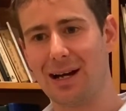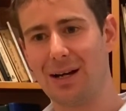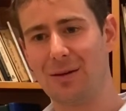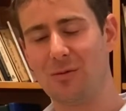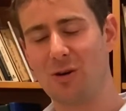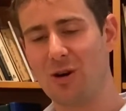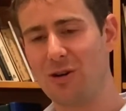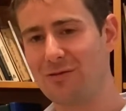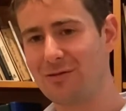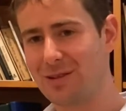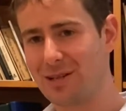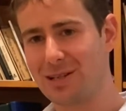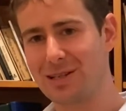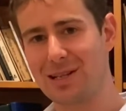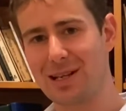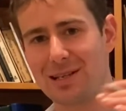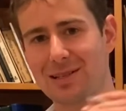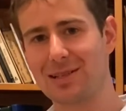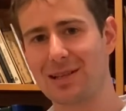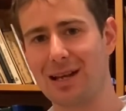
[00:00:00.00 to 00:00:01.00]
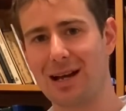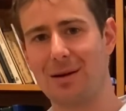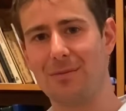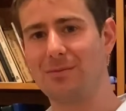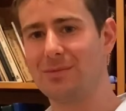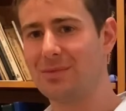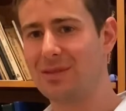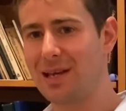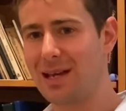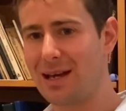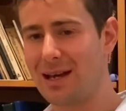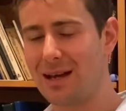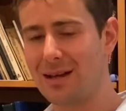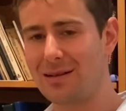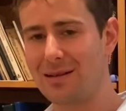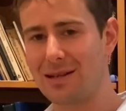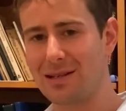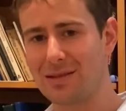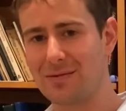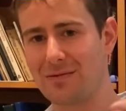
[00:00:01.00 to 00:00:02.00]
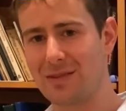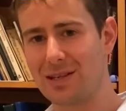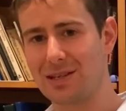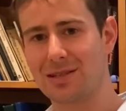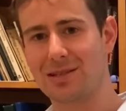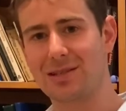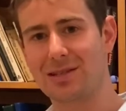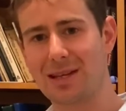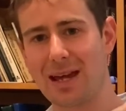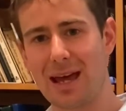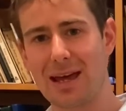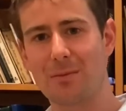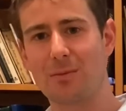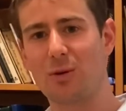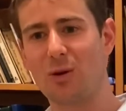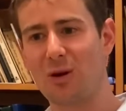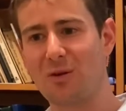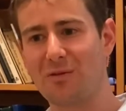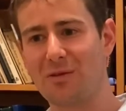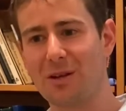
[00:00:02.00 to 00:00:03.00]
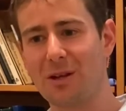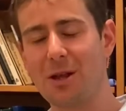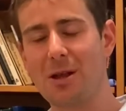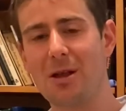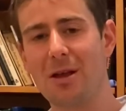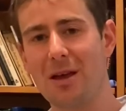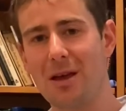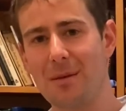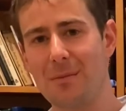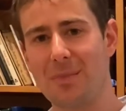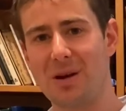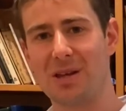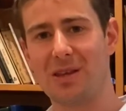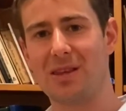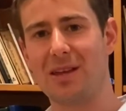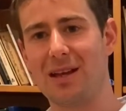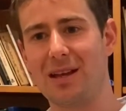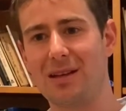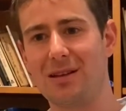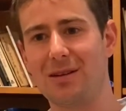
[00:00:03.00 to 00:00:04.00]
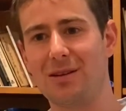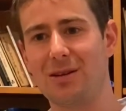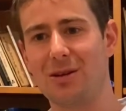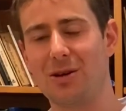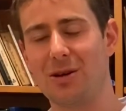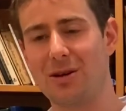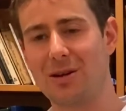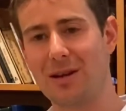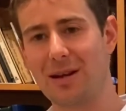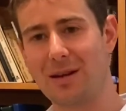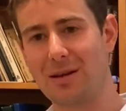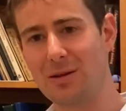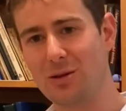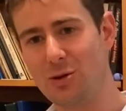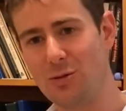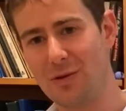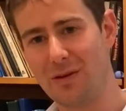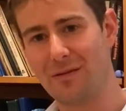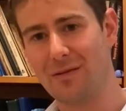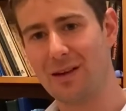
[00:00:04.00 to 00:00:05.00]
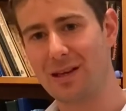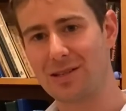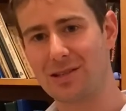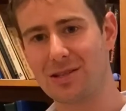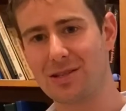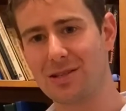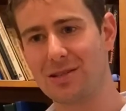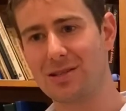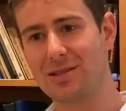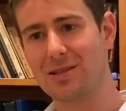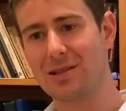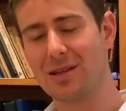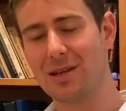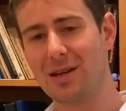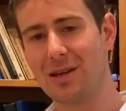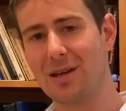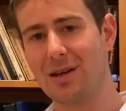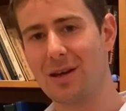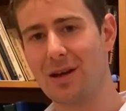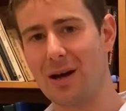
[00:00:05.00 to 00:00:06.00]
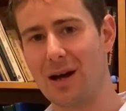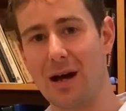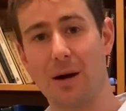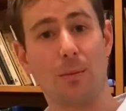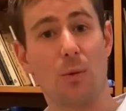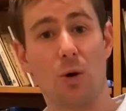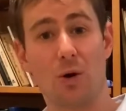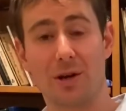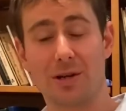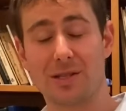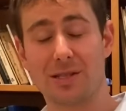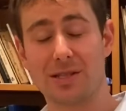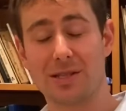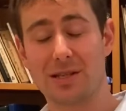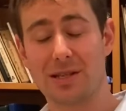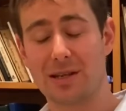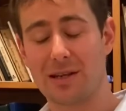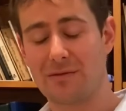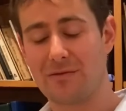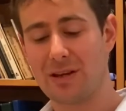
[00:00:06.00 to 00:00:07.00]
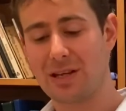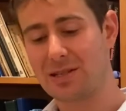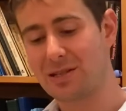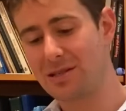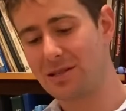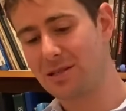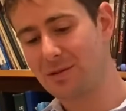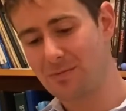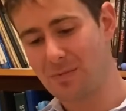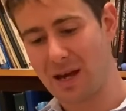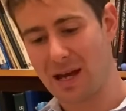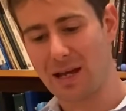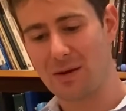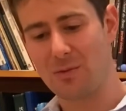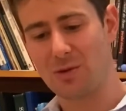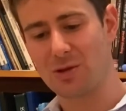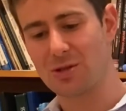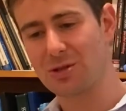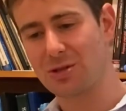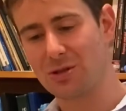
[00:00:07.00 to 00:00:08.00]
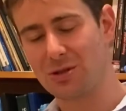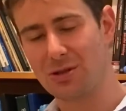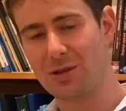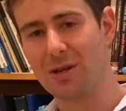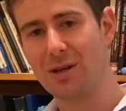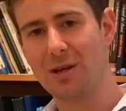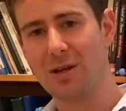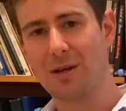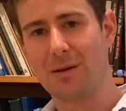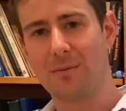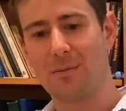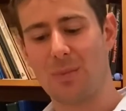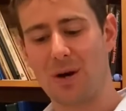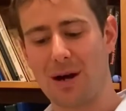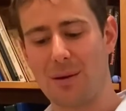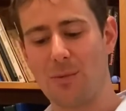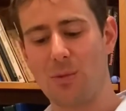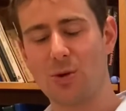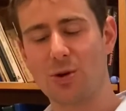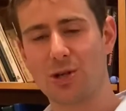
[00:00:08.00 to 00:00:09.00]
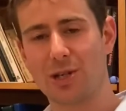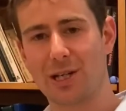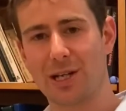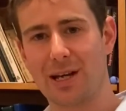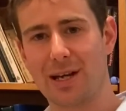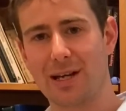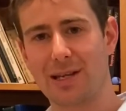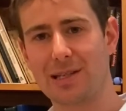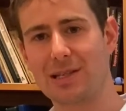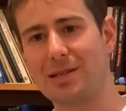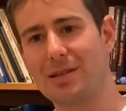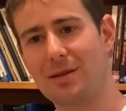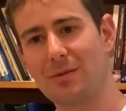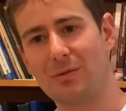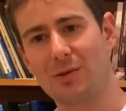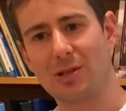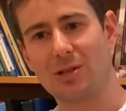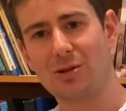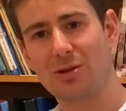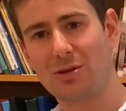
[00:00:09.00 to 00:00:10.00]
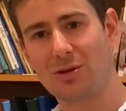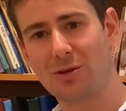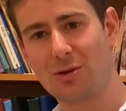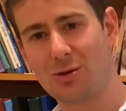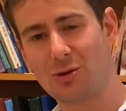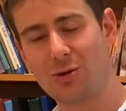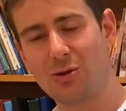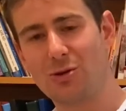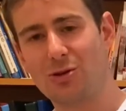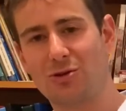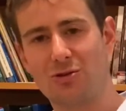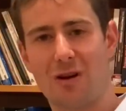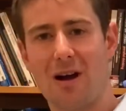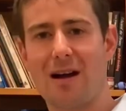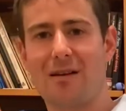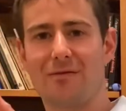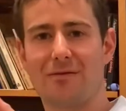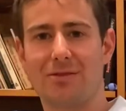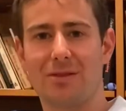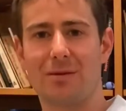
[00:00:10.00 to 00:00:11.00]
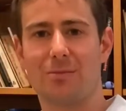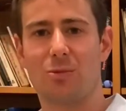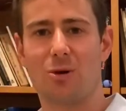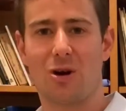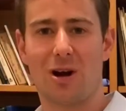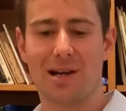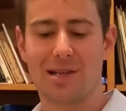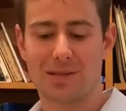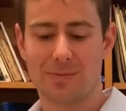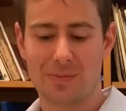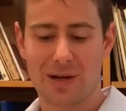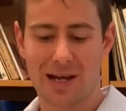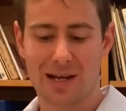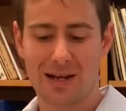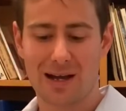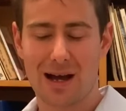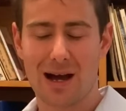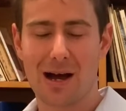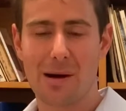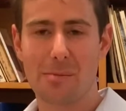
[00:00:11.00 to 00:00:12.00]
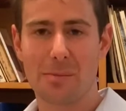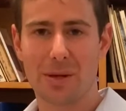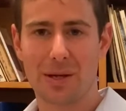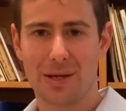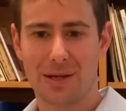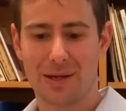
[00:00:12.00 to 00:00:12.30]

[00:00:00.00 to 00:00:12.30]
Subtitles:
often it does come down as investors take profit, but then new investors or existing investors may want to buy more shares, which could drive the price back up,